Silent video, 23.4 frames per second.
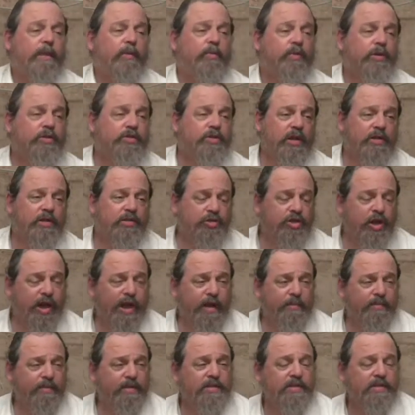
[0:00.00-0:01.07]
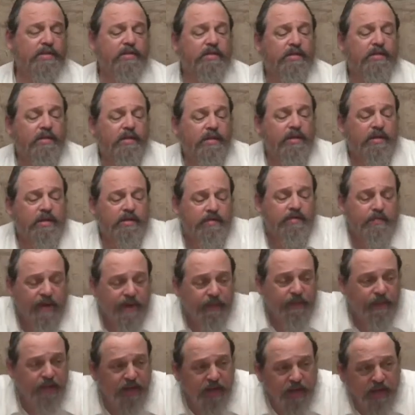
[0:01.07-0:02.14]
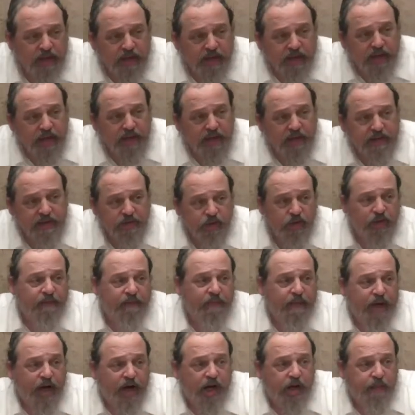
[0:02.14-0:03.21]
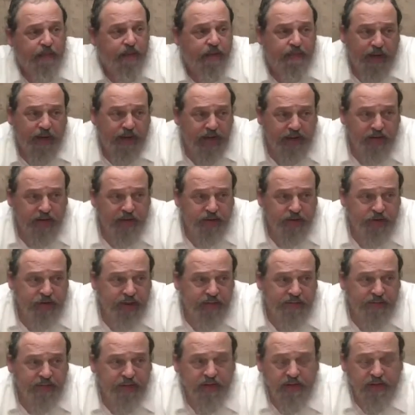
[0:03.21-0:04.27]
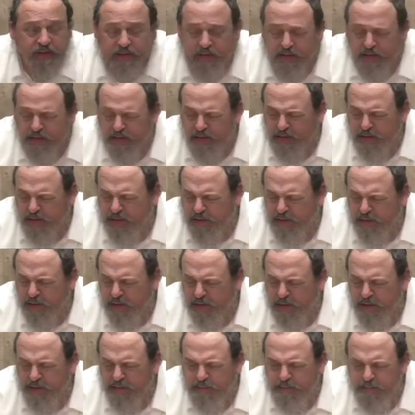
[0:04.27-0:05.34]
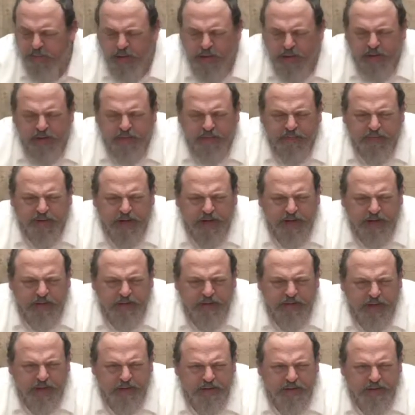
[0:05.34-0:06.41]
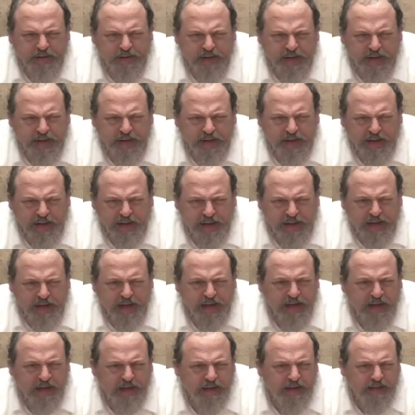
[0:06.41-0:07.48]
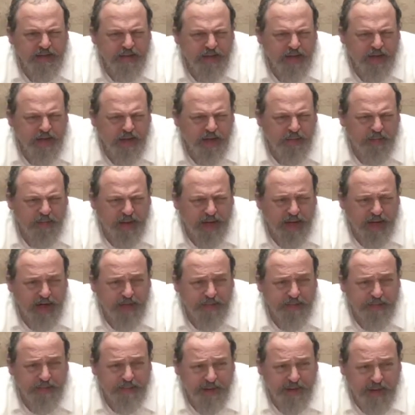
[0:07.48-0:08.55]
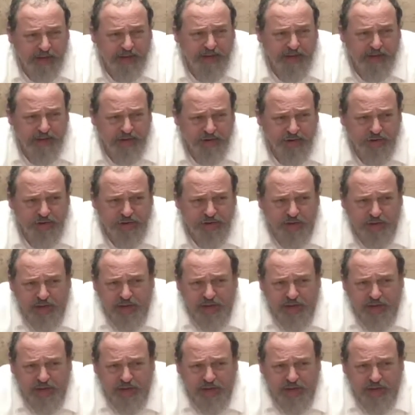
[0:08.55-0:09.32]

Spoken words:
which on Shabbos is maybe the isur of makeh b'patish even. Right? Putting the final touches on a kli is not called makeh b'patish.